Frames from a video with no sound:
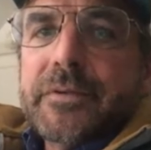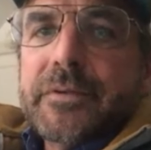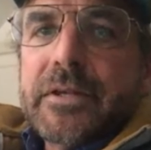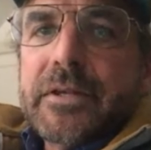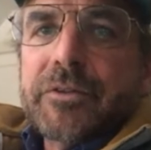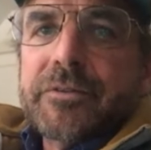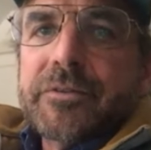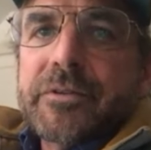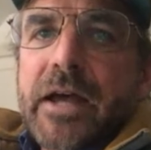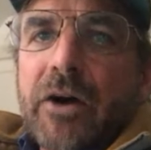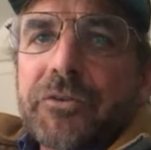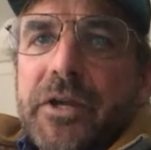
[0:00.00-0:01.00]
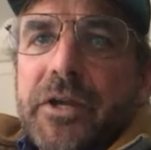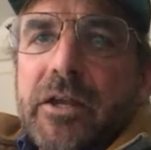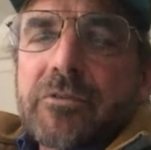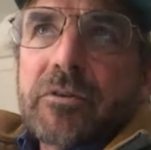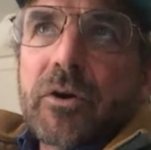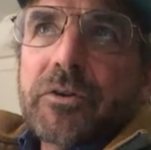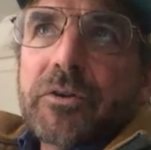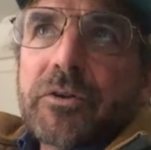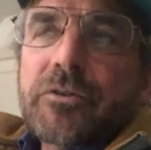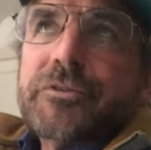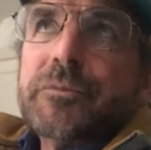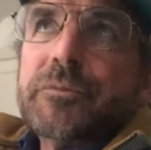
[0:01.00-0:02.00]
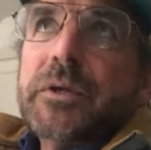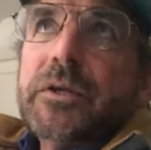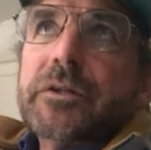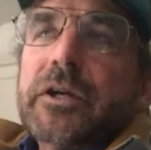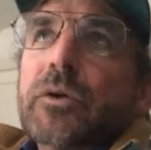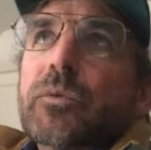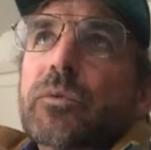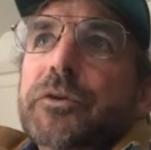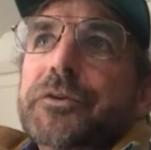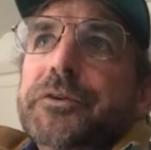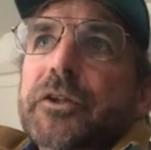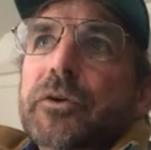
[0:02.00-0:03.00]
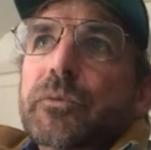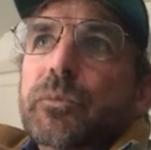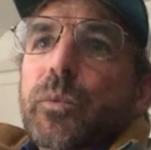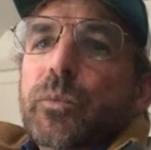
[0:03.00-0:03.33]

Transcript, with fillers: even nowadays, you know, it used to be you'd get a, you'd get a,